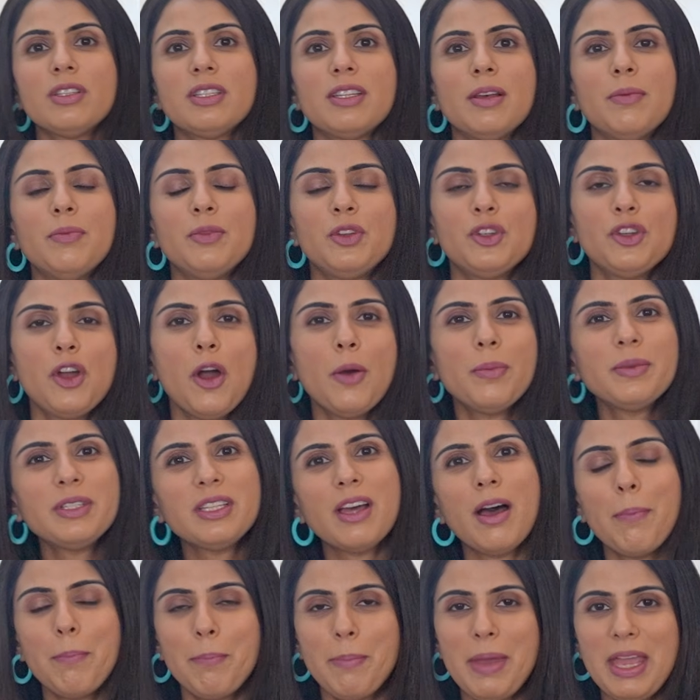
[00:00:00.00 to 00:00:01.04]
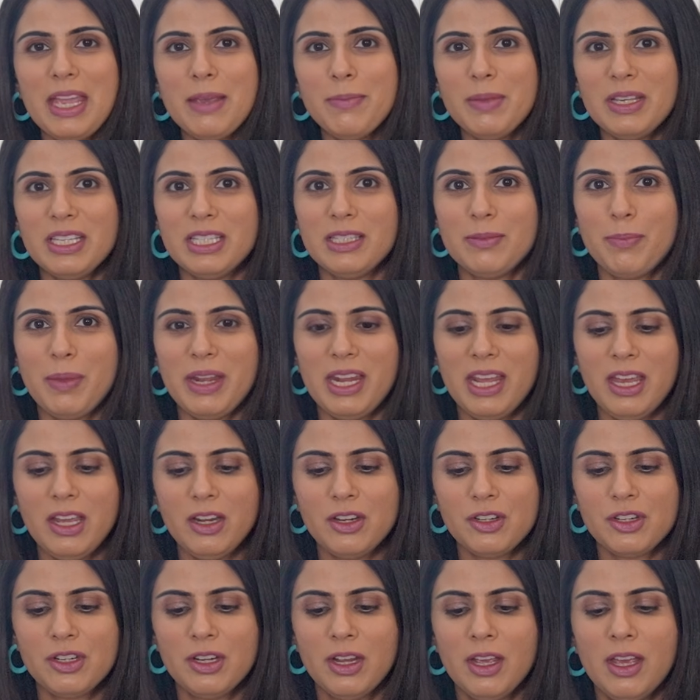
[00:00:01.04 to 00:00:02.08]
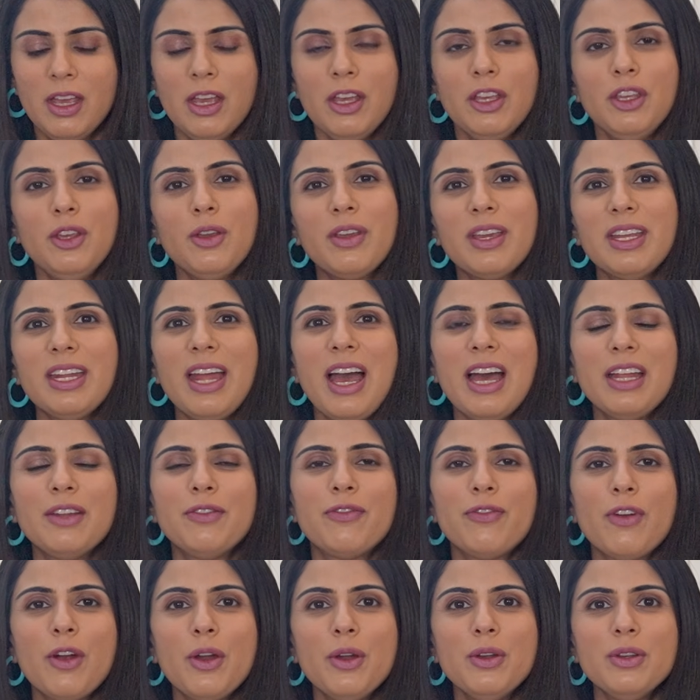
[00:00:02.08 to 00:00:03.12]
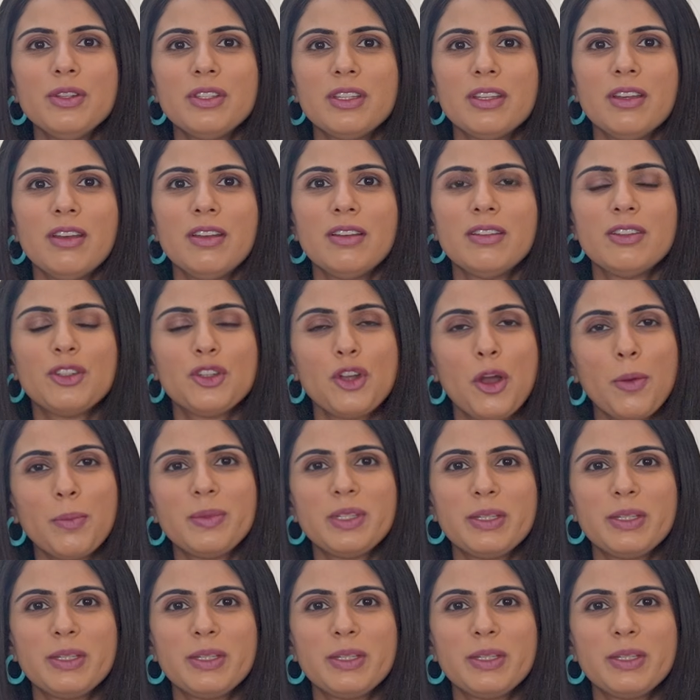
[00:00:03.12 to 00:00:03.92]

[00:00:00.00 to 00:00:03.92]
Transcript: some chopped up baby spinach. You can add frozen chopped